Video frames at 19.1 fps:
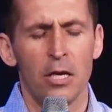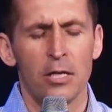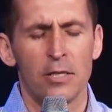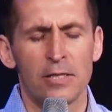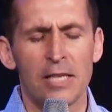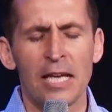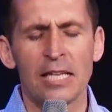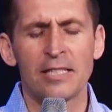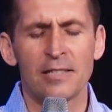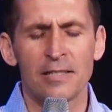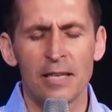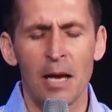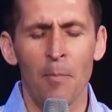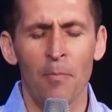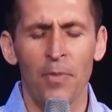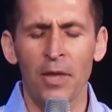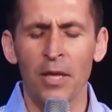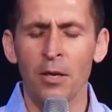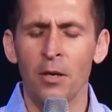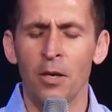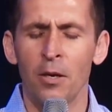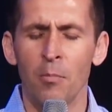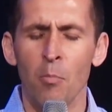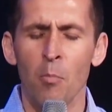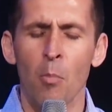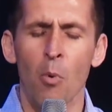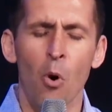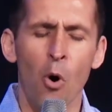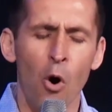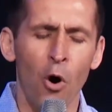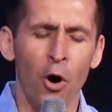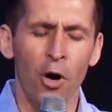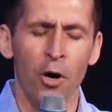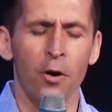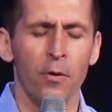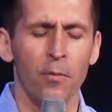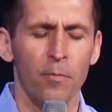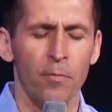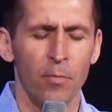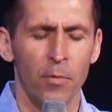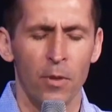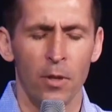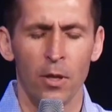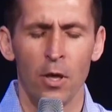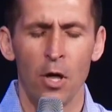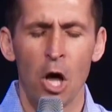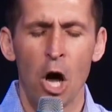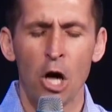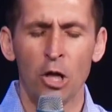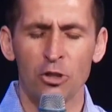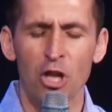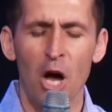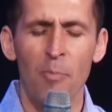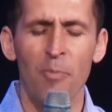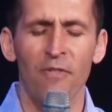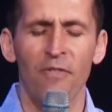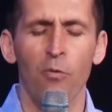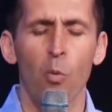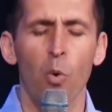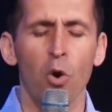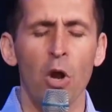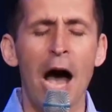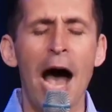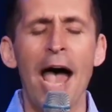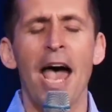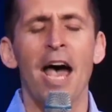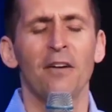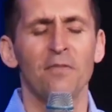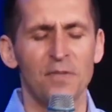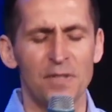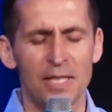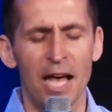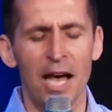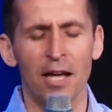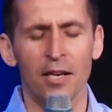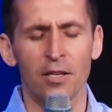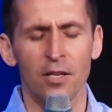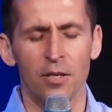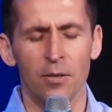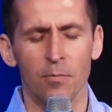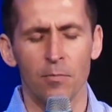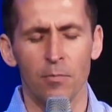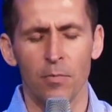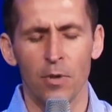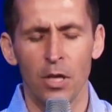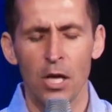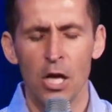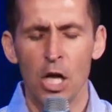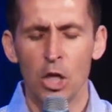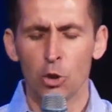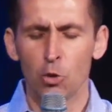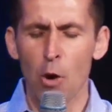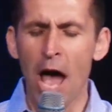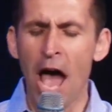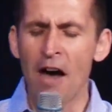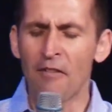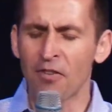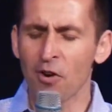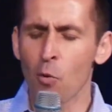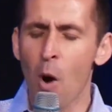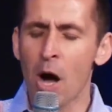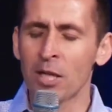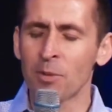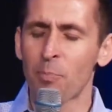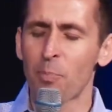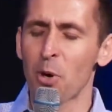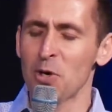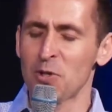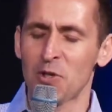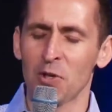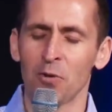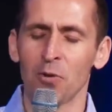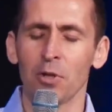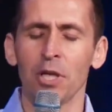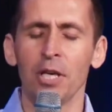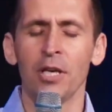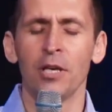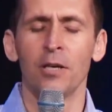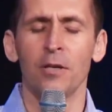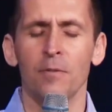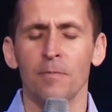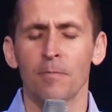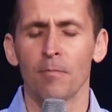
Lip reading: Say something more on top of what I have said to everyone personally.